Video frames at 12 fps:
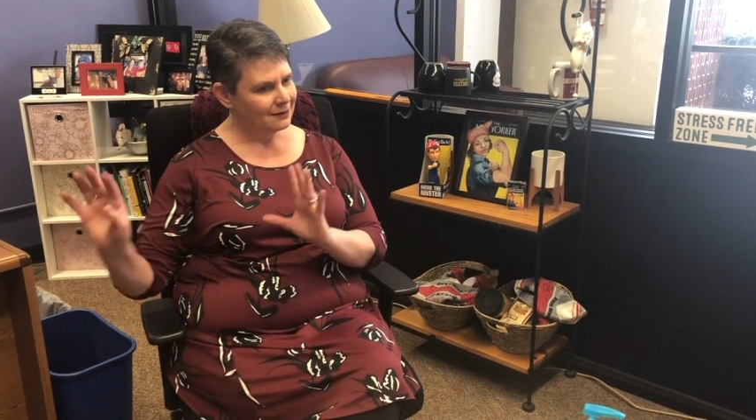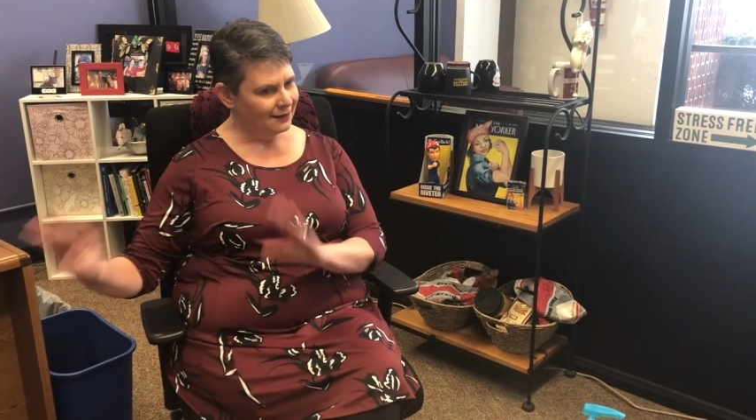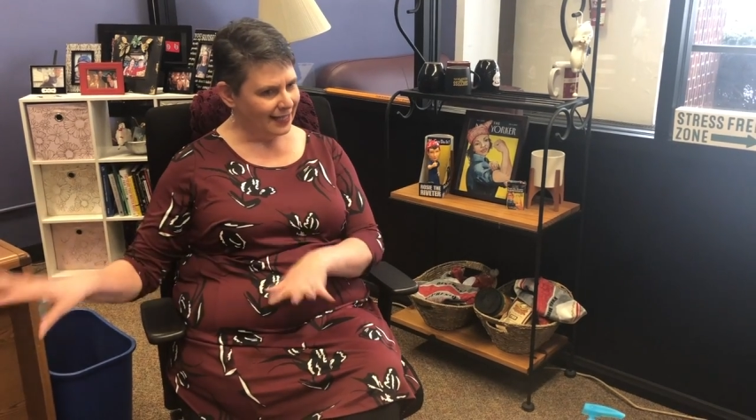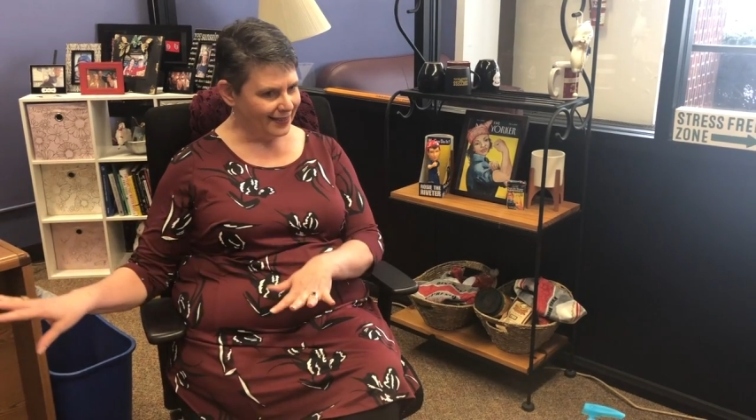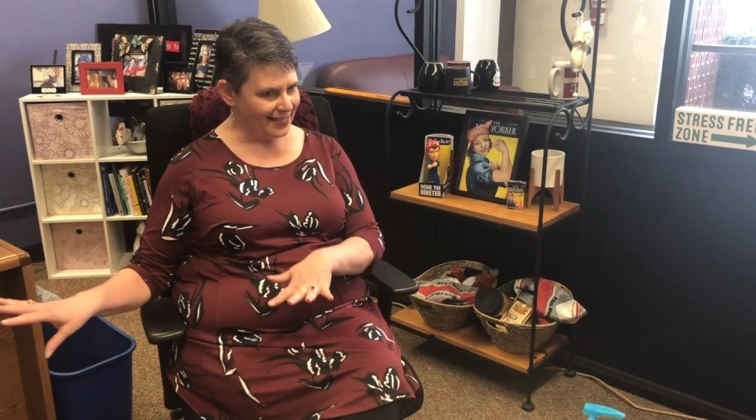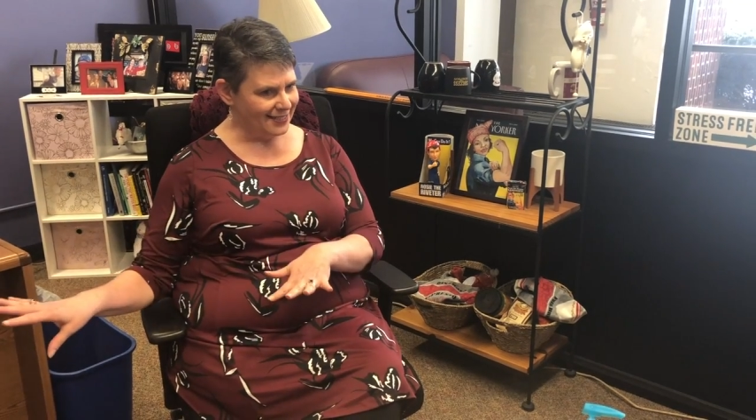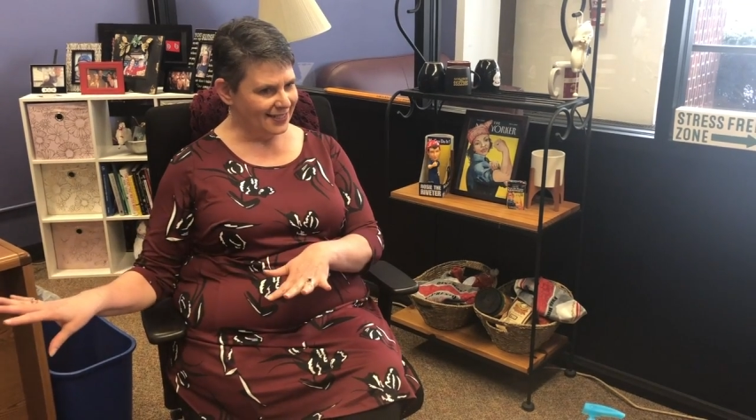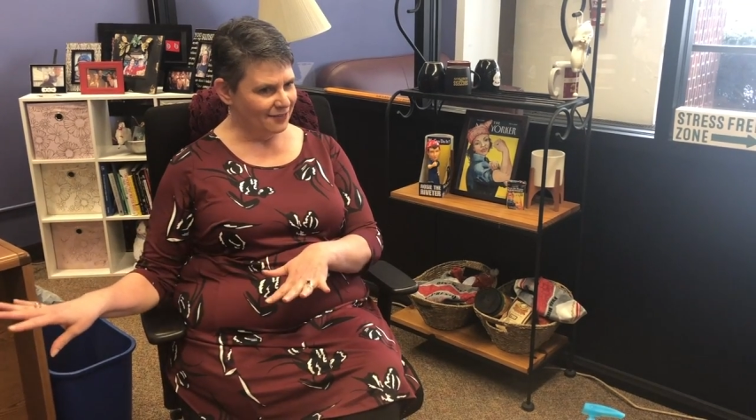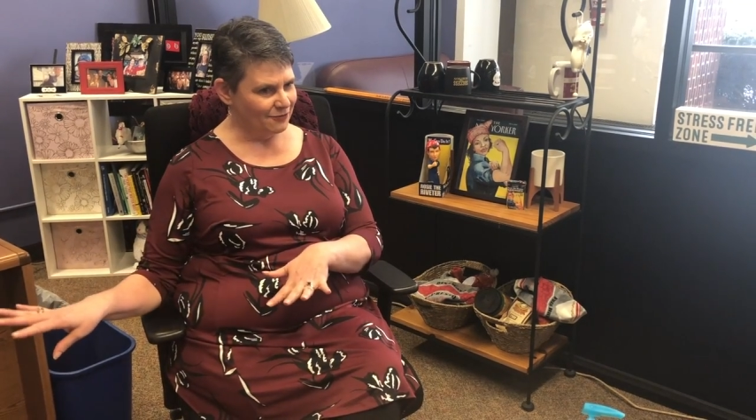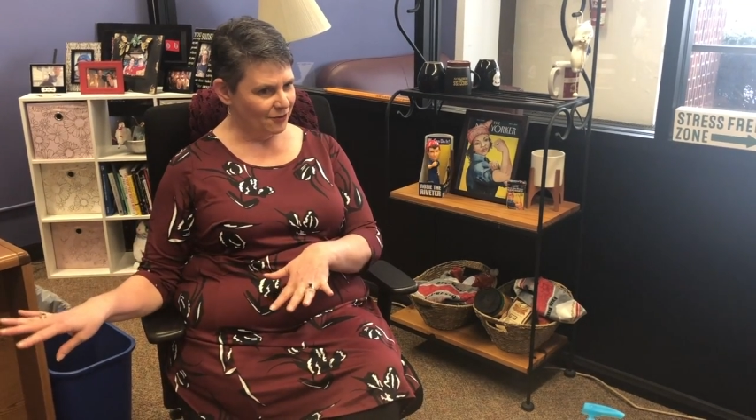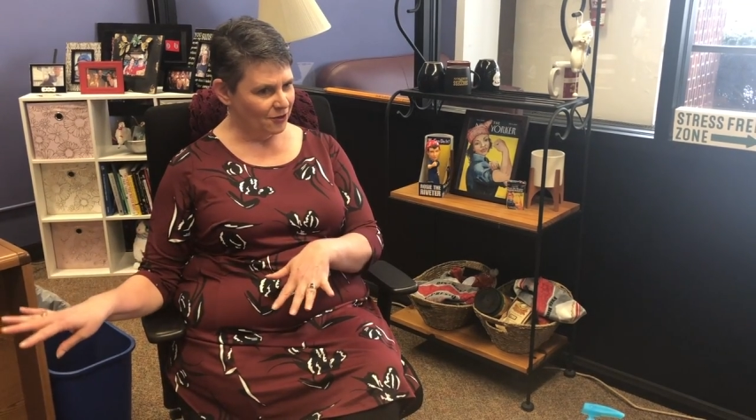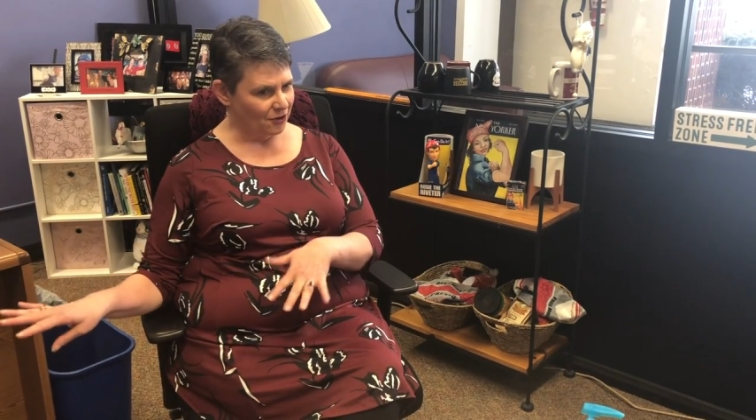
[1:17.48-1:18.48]
got that done
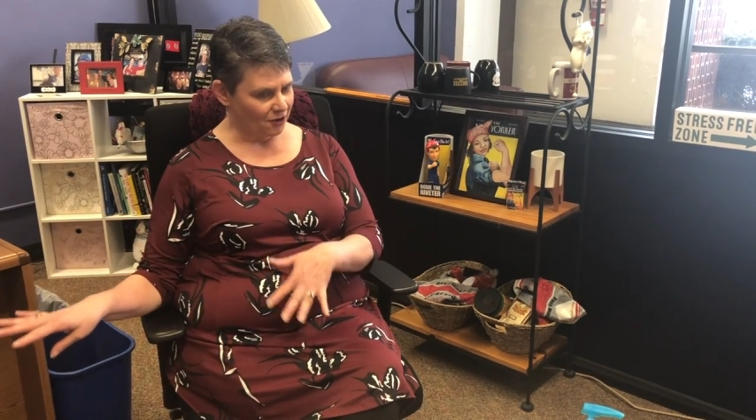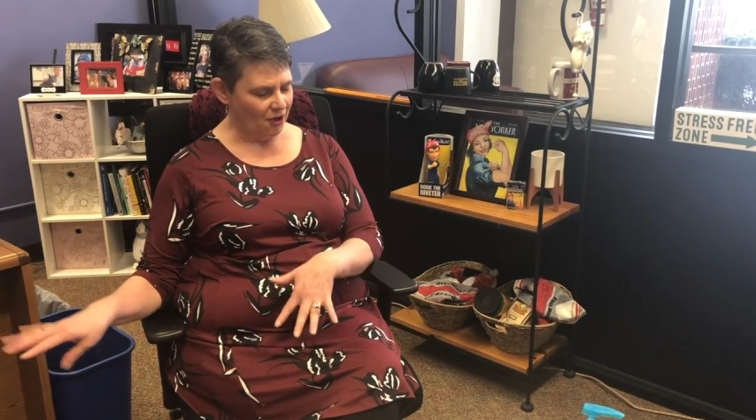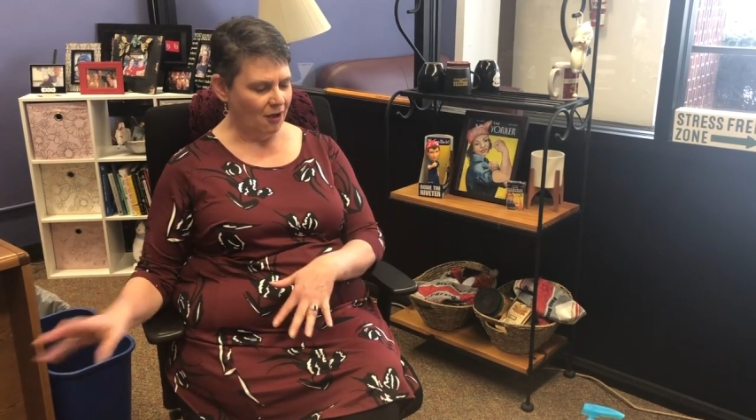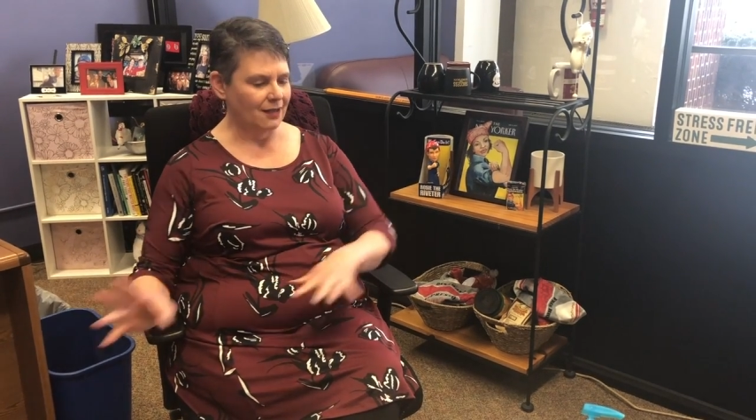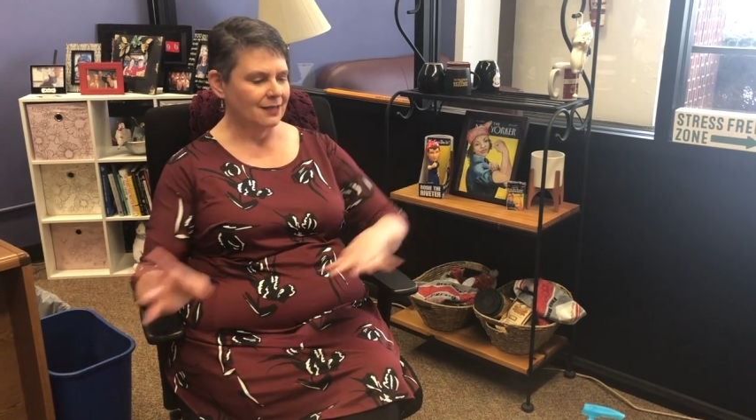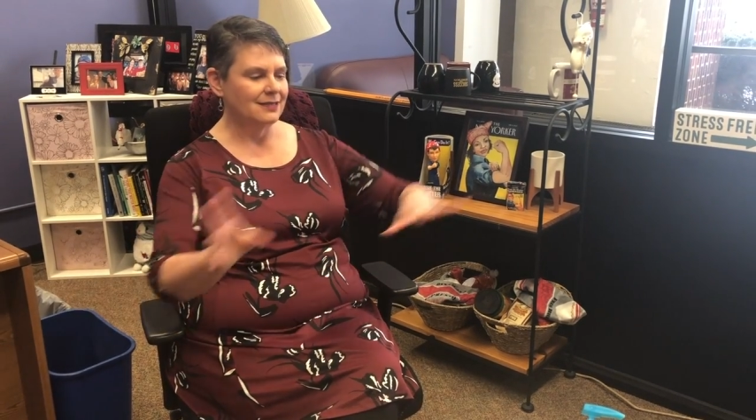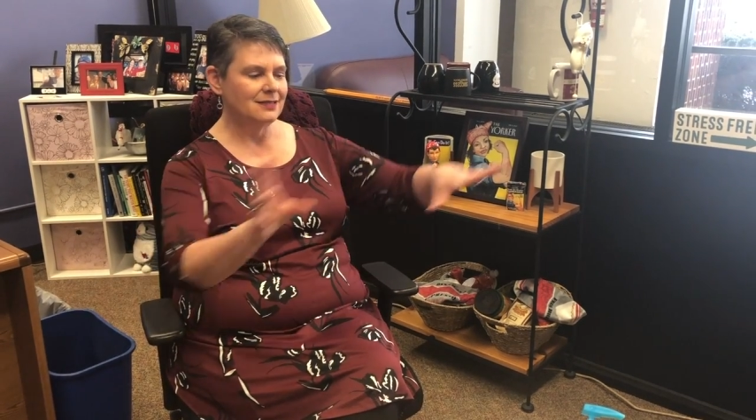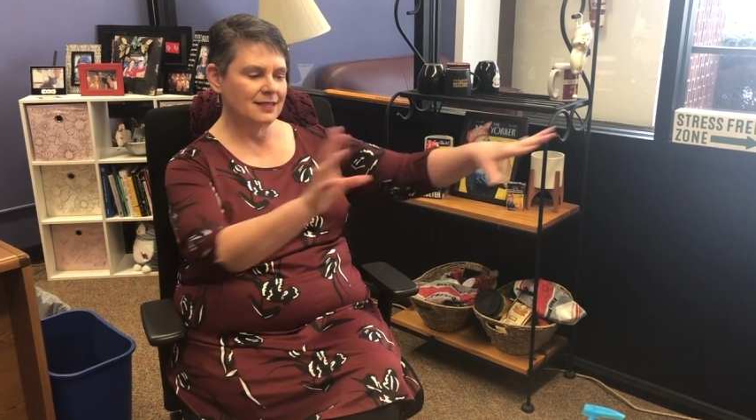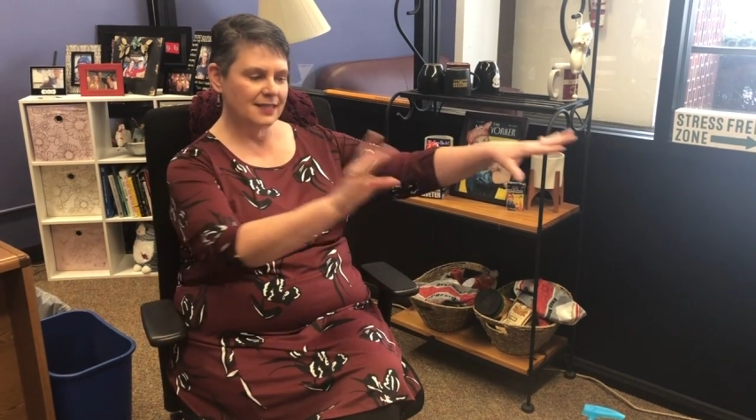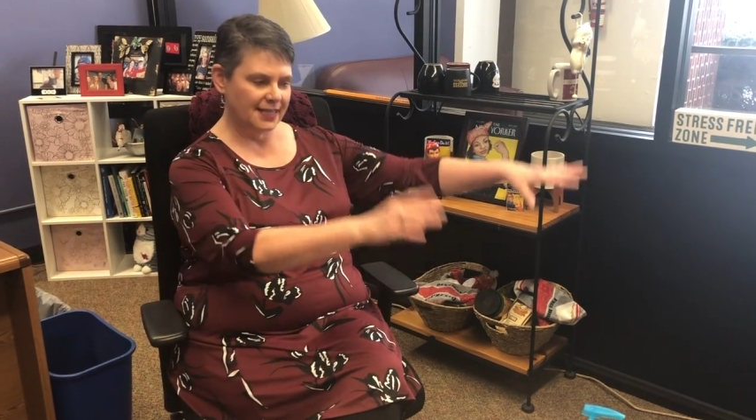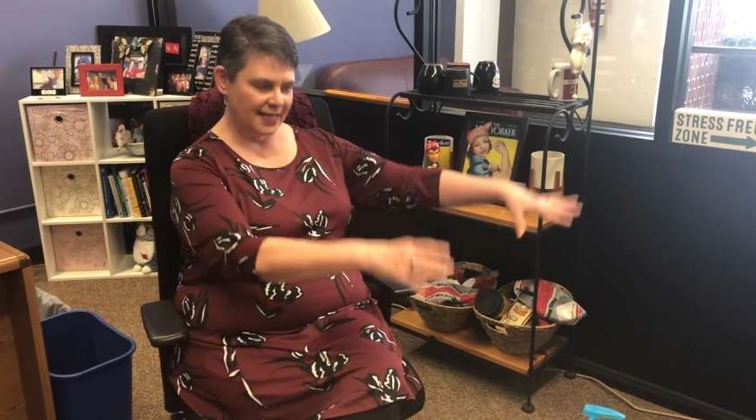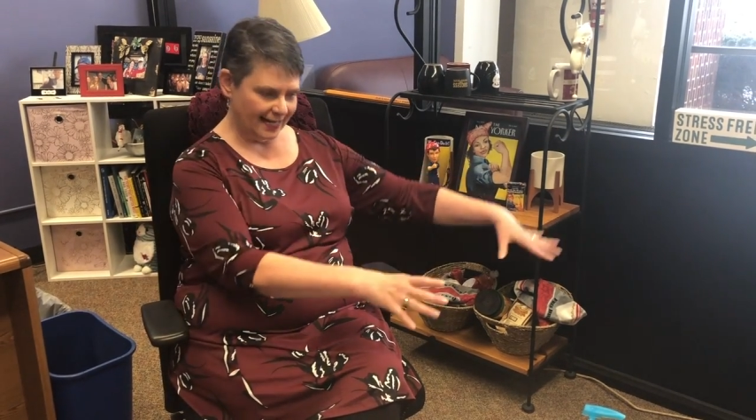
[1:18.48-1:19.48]
for her caucus, and
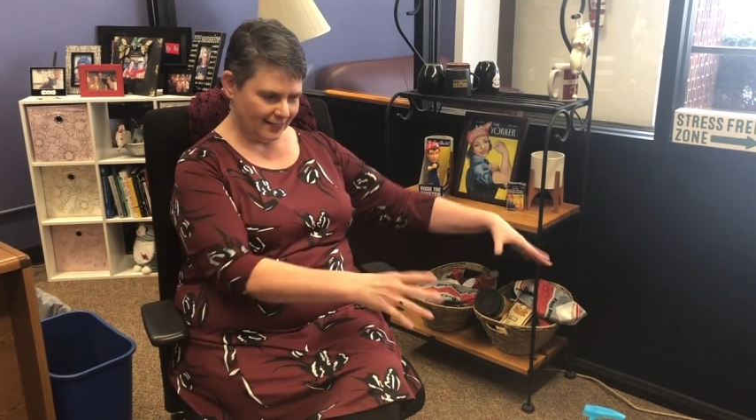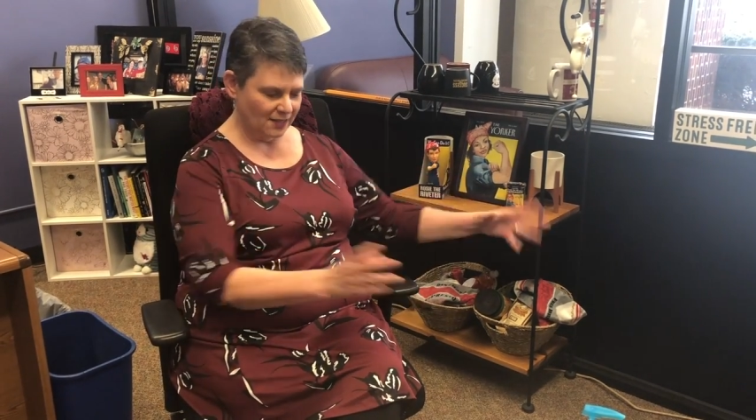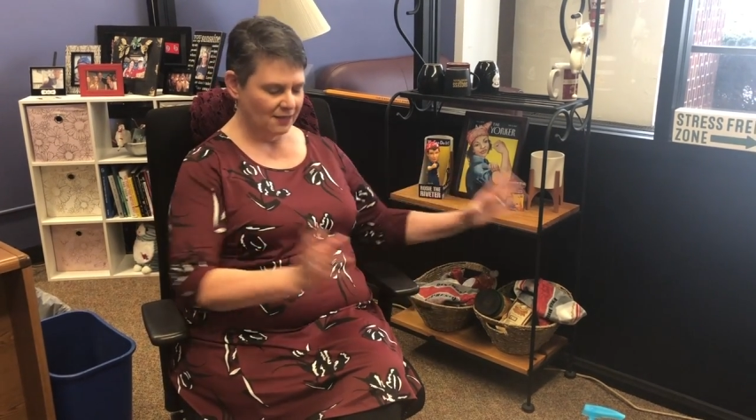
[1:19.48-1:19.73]
then the next.